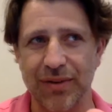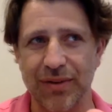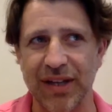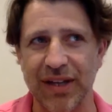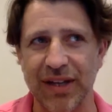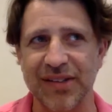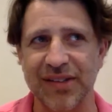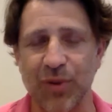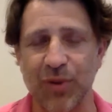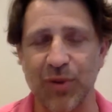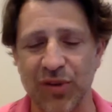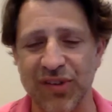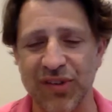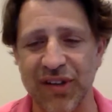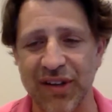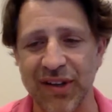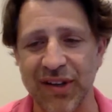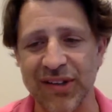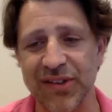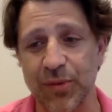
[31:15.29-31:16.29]
get some alerts
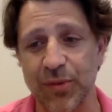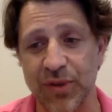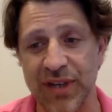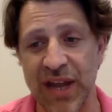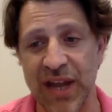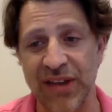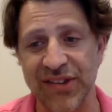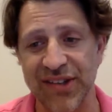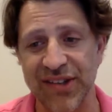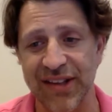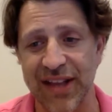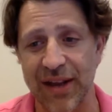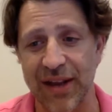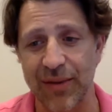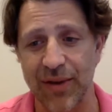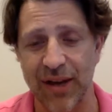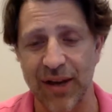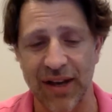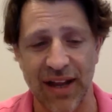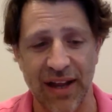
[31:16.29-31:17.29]
on it. So we're testing
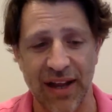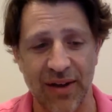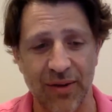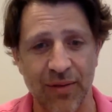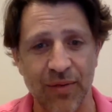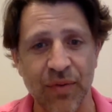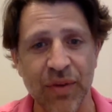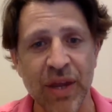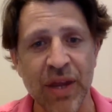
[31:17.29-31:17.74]
that right now.